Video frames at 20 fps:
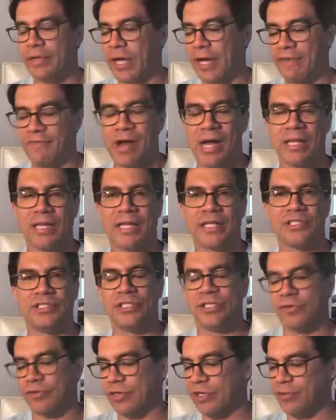I've got lots
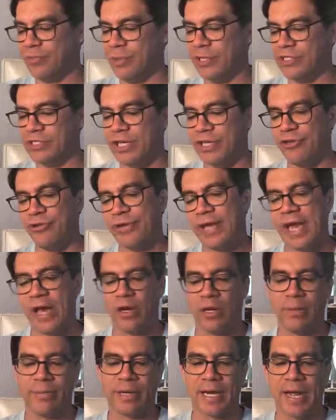to do. It depends how you
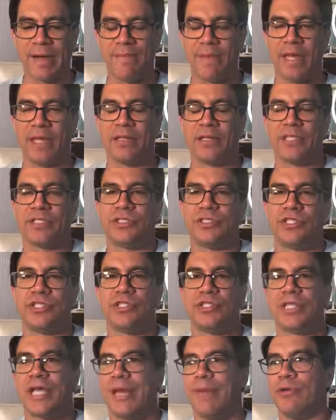count it, but I make, let's
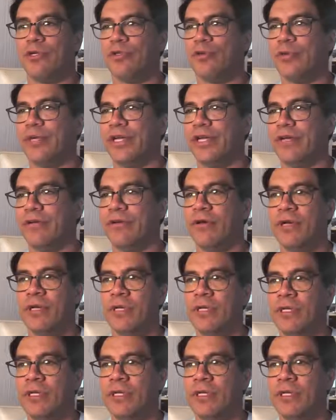just say, between